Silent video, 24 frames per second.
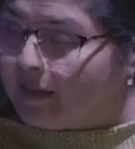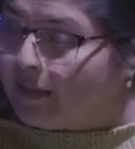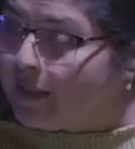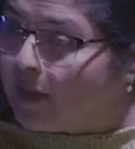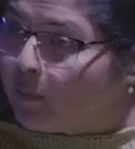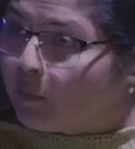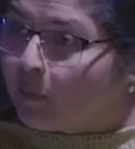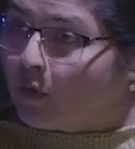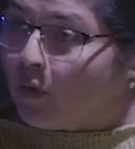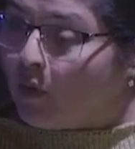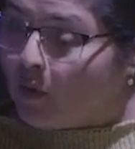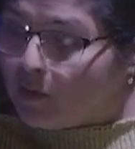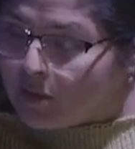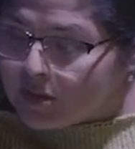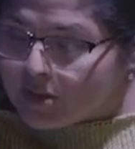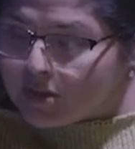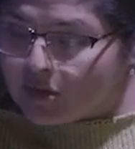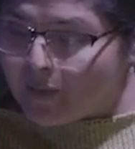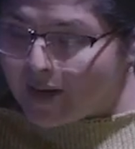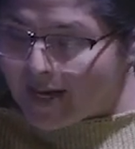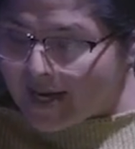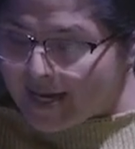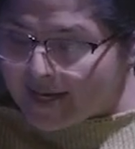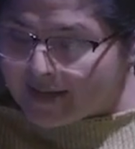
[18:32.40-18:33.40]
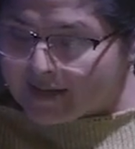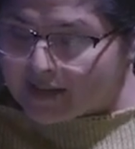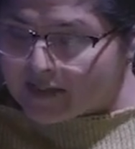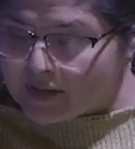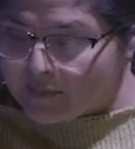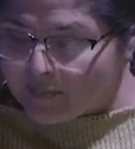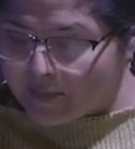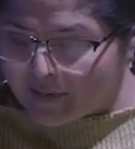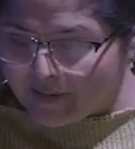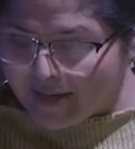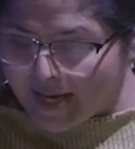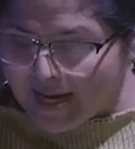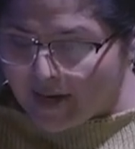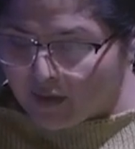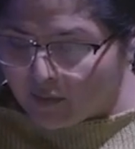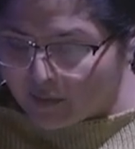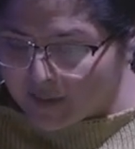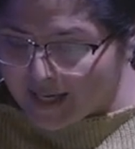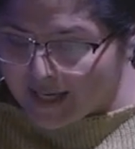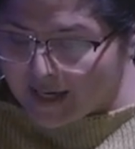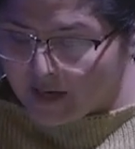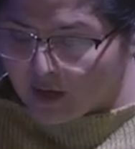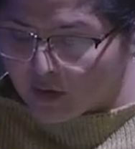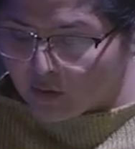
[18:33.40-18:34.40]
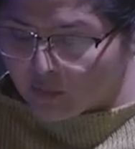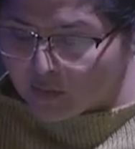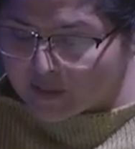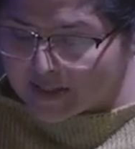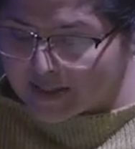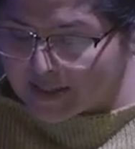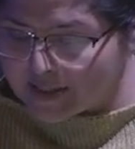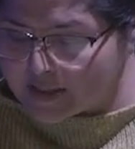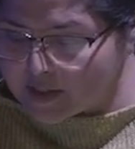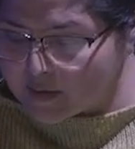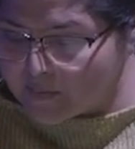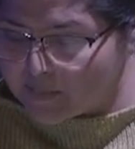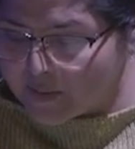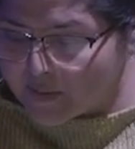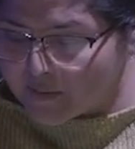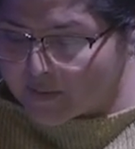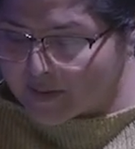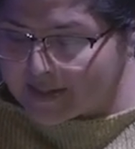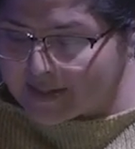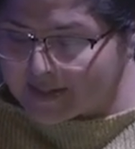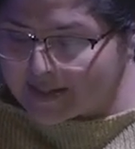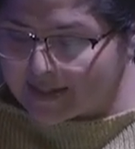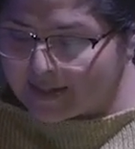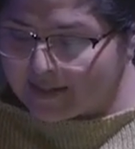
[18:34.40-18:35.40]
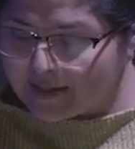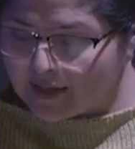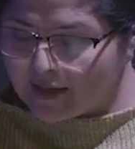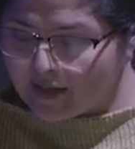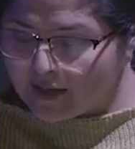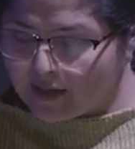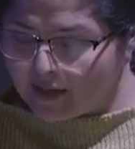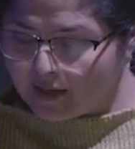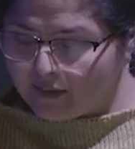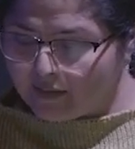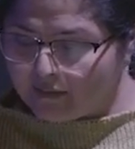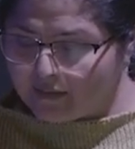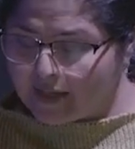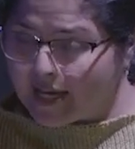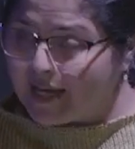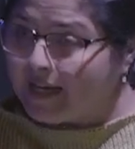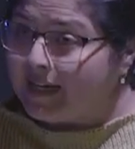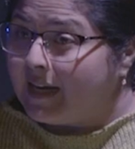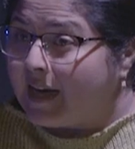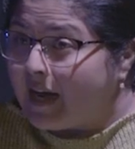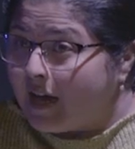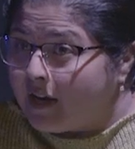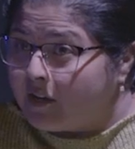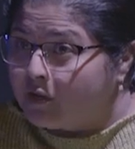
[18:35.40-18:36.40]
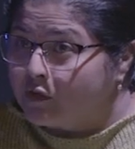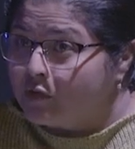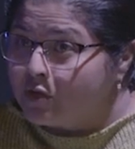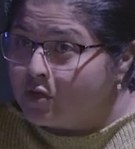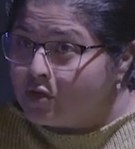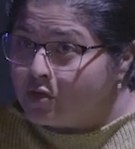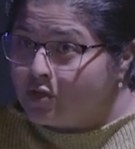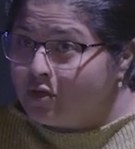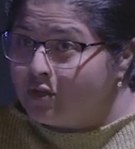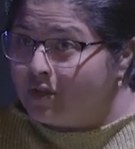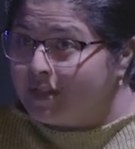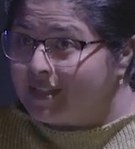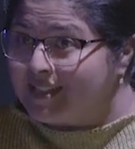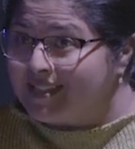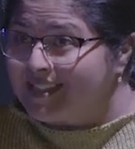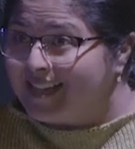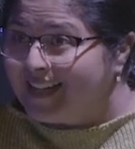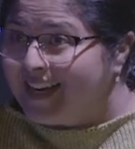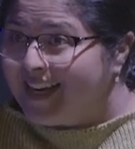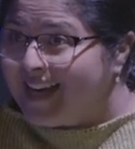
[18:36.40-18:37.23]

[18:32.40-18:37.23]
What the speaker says: They were also asked about how care was experienced and understood.